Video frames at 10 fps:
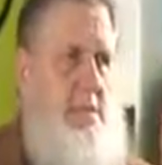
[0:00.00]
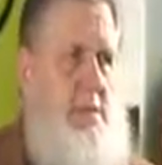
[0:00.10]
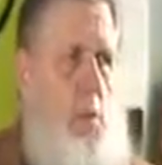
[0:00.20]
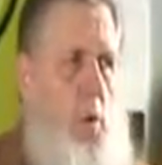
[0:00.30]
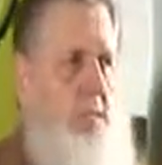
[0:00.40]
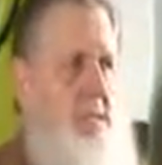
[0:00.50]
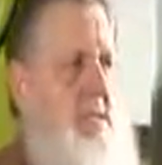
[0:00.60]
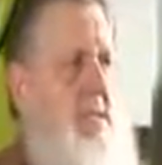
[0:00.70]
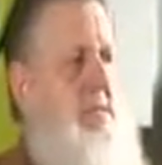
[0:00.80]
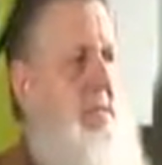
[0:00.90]
Watch
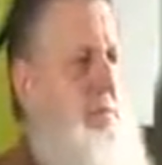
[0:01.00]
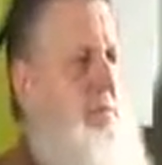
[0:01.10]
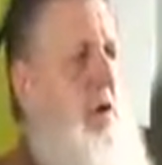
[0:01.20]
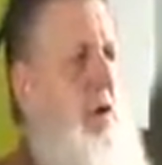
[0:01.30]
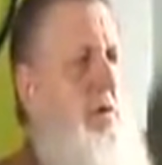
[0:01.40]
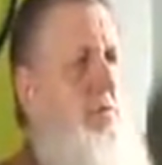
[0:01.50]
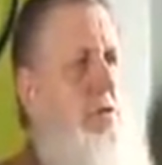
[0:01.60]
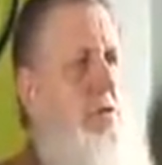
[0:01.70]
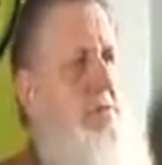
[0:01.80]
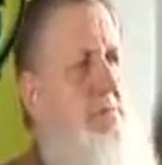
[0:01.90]
this. I'm telling the
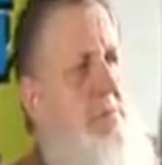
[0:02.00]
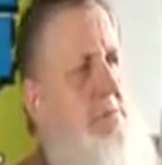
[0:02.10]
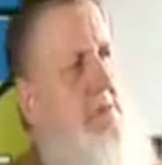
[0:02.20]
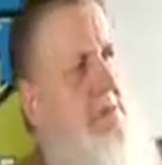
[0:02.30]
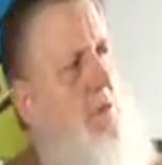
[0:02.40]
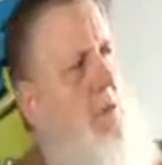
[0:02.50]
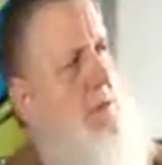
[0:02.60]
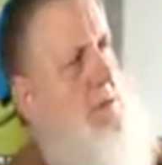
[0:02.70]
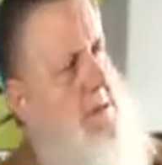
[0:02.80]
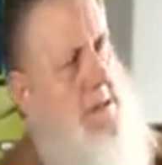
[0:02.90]
Muslims,
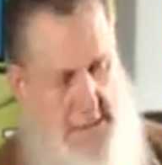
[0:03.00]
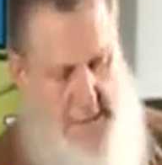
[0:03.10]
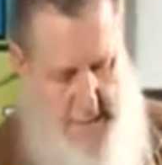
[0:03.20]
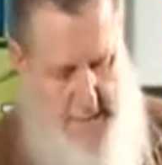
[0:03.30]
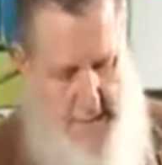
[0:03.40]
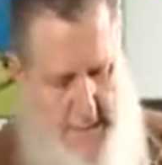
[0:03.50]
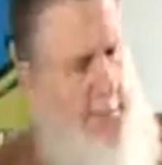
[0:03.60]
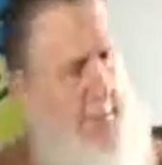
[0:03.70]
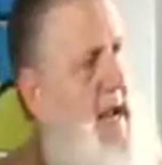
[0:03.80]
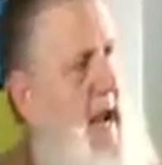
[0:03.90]
watch this.
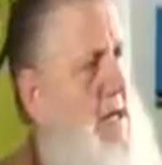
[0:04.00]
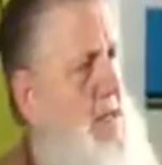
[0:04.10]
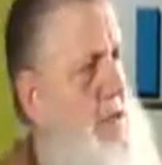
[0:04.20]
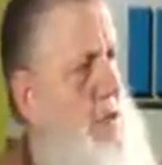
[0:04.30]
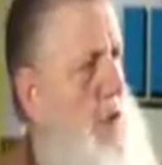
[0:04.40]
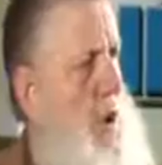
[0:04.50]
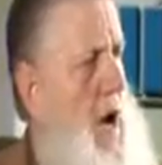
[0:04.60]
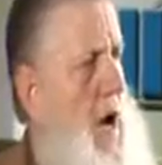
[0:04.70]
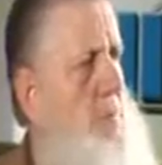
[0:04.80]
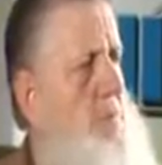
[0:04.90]
Somebody asks you,
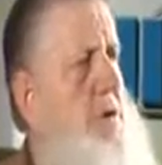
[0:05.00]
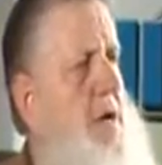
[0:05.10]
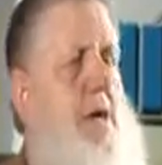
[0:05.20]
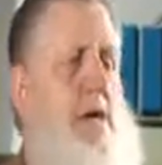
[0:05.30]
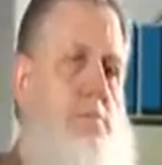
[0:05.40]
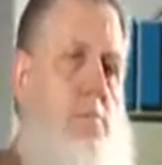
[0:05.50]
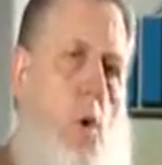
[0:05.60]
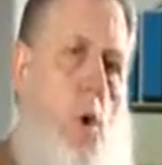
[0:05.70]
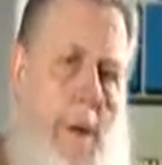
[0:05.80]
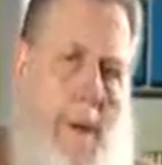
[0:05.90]
how come you can't eat pork?